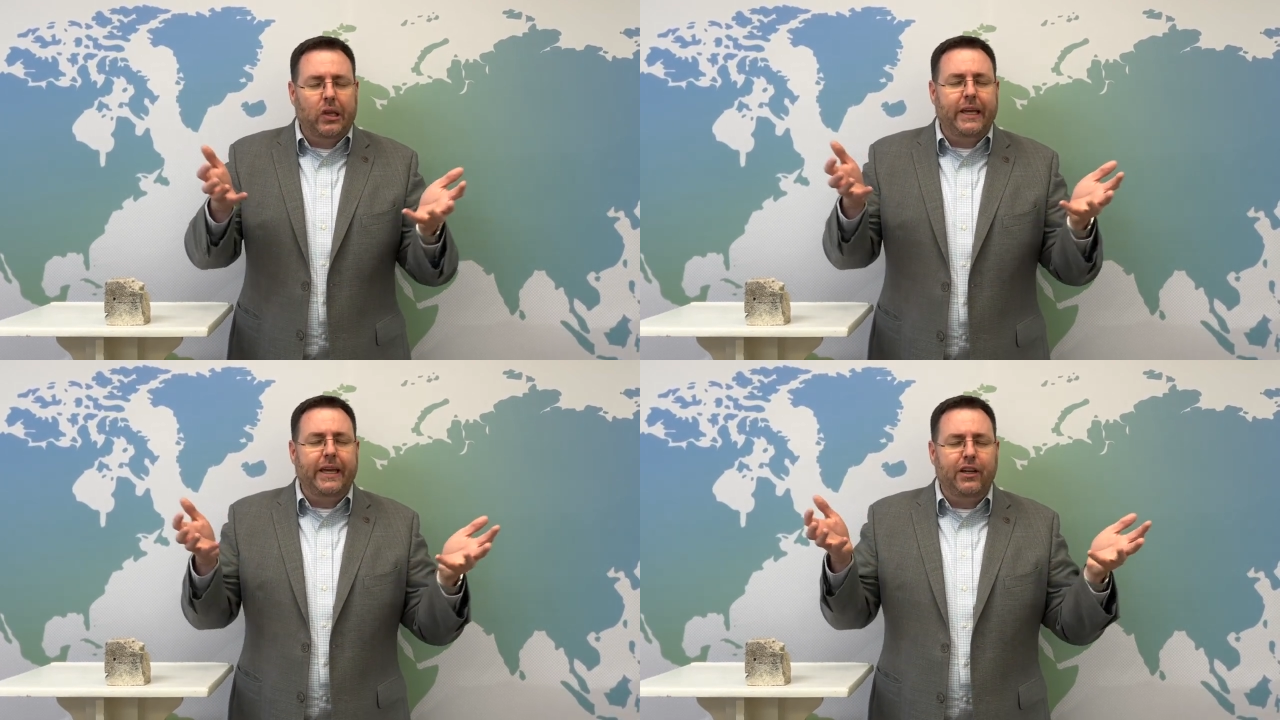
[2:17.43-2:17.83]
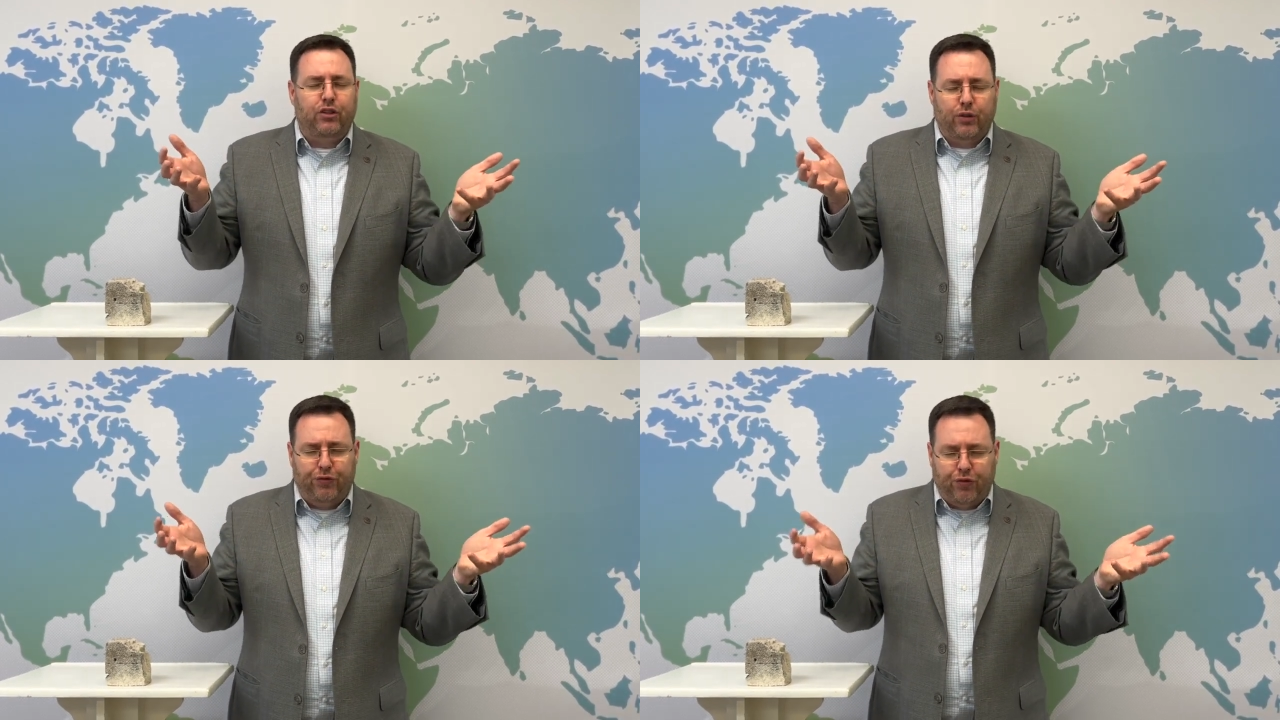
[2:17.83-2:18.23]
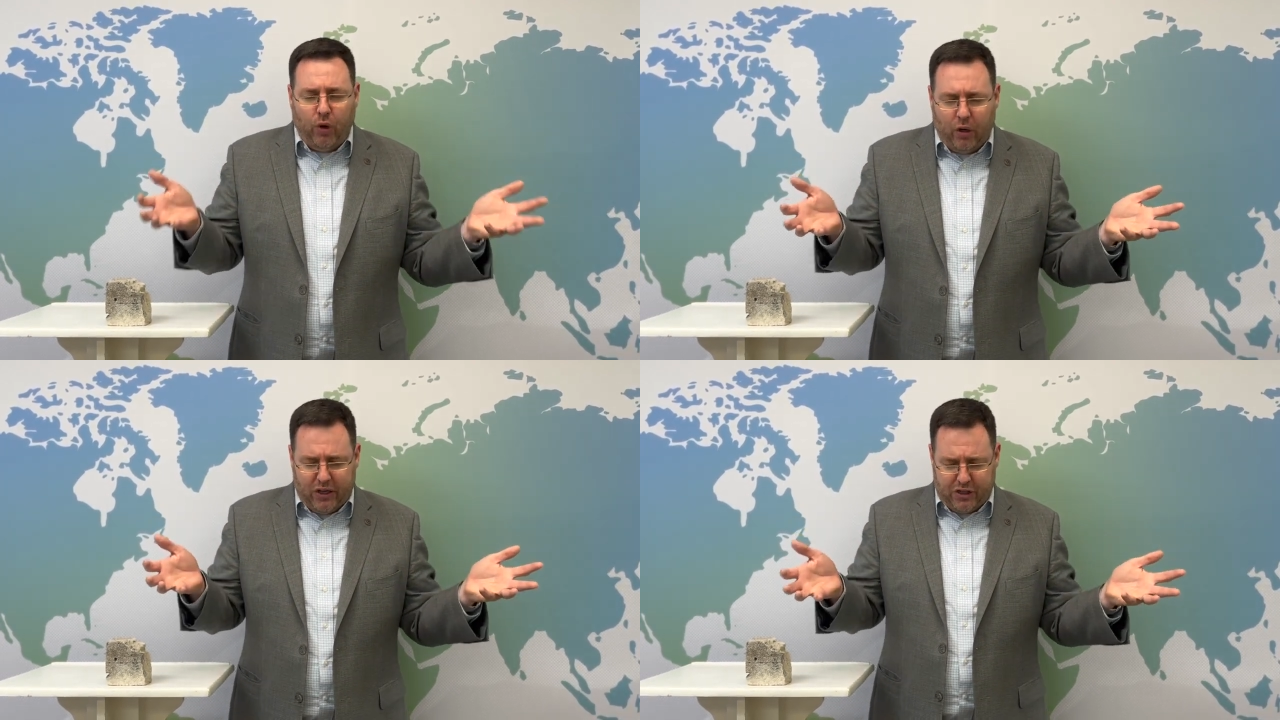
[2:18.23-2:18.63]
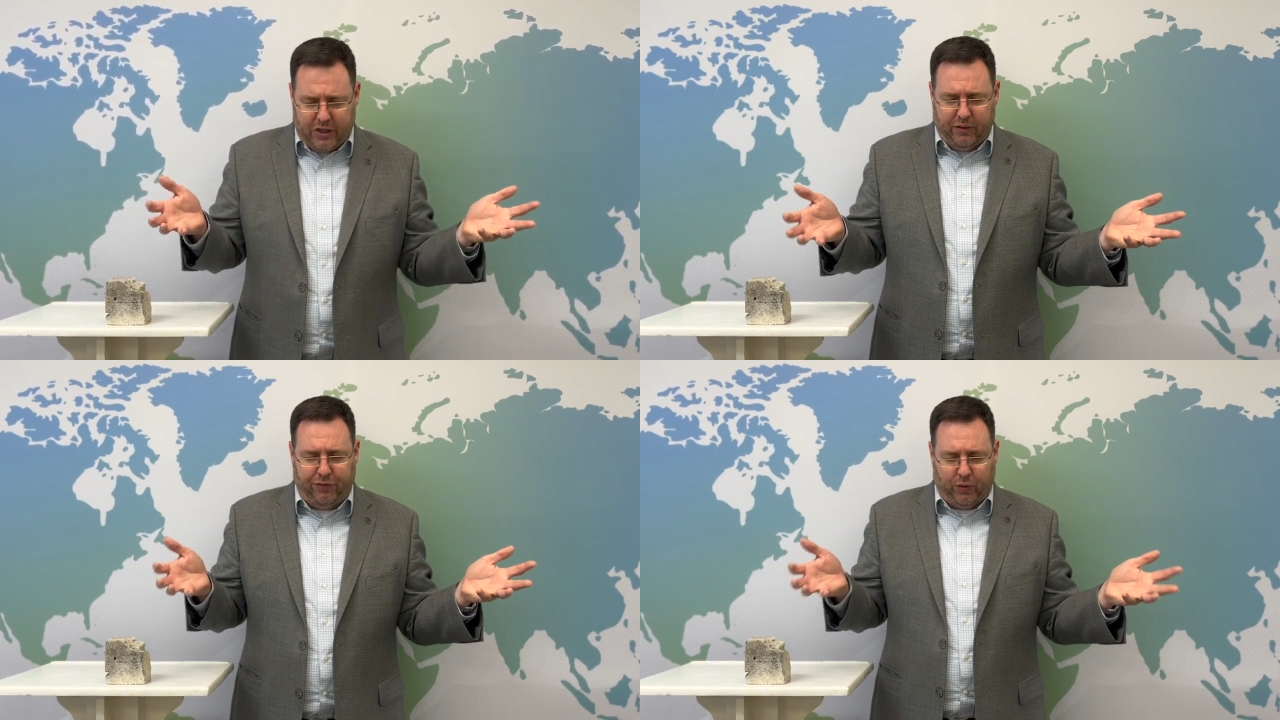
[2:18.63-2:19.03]
lead to
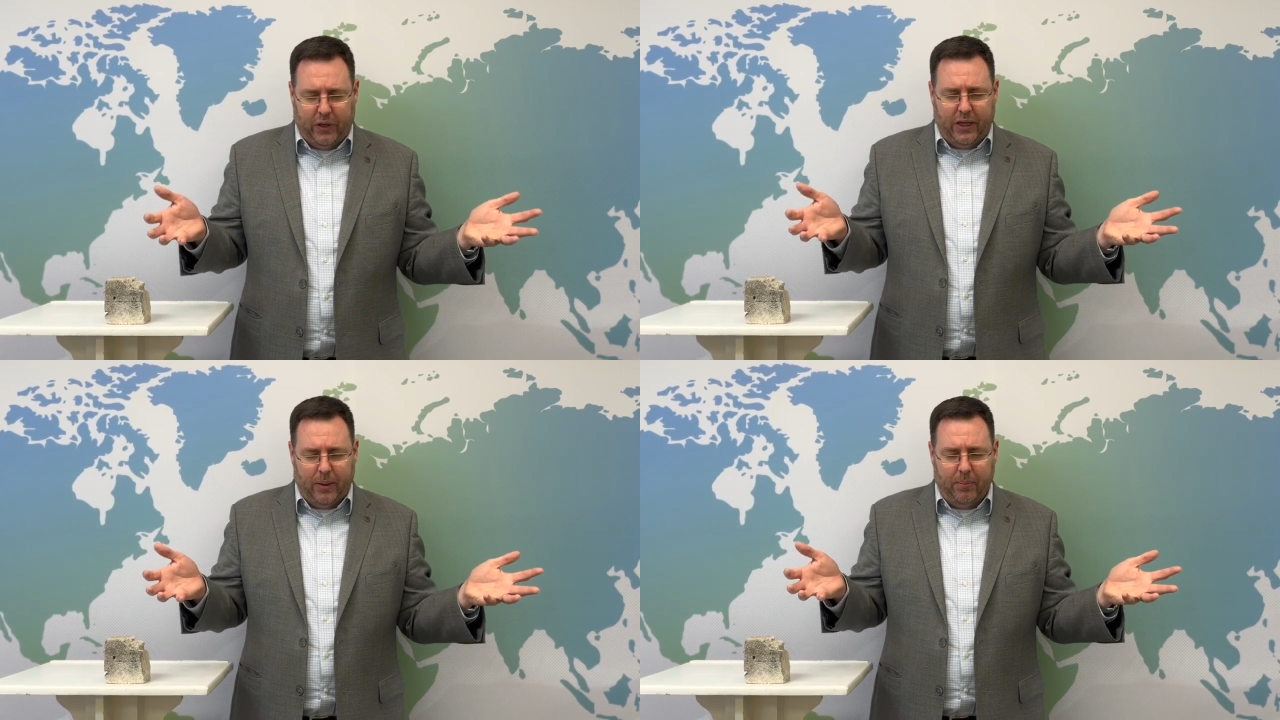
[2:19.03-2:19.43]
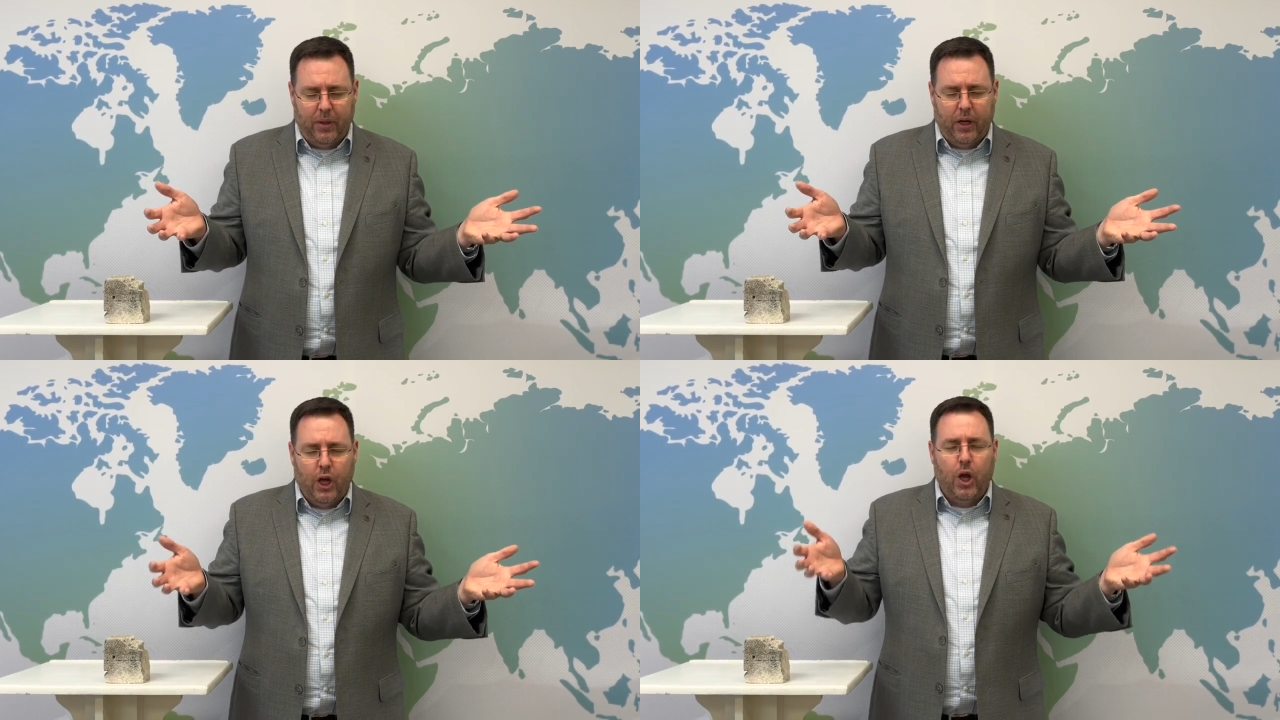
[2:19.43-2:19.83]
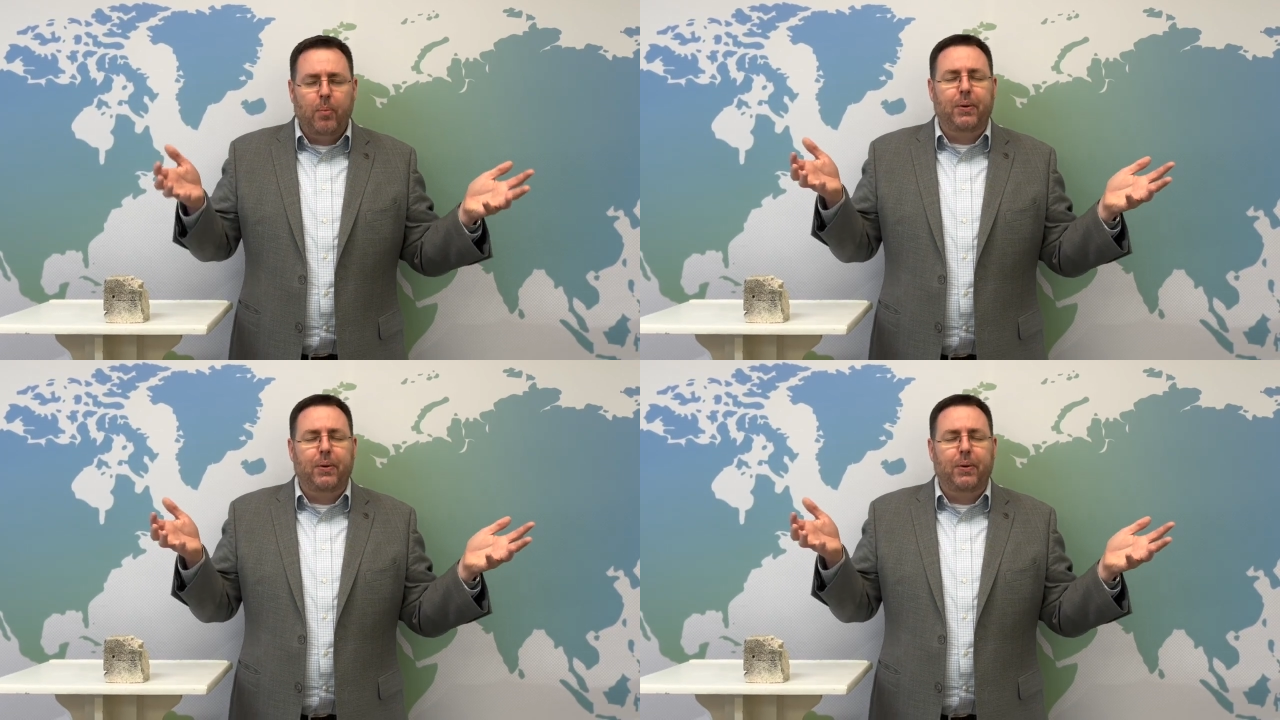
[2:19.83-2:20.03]
flourishing freedom,